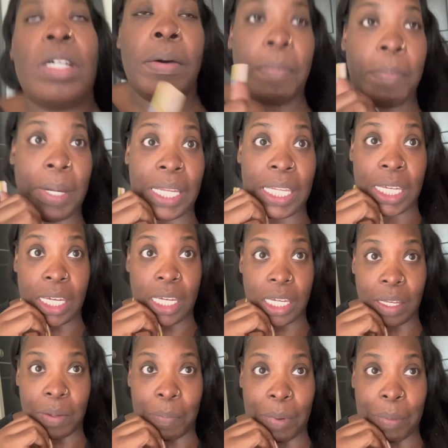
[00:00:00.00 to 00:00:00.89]
I'm about to get
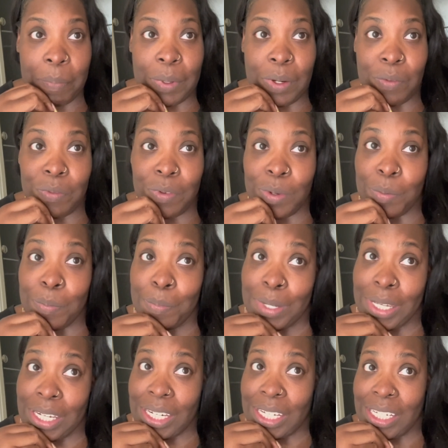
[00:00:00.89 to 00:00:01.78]
him up in a few
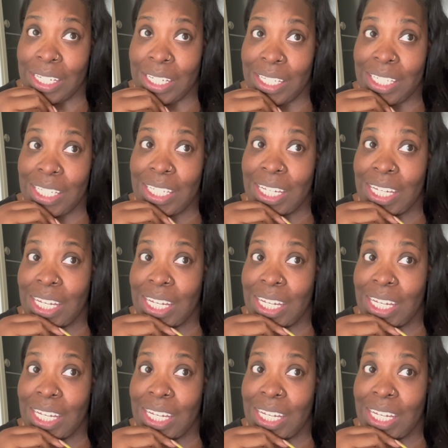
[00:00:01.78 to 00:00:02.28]
minutes.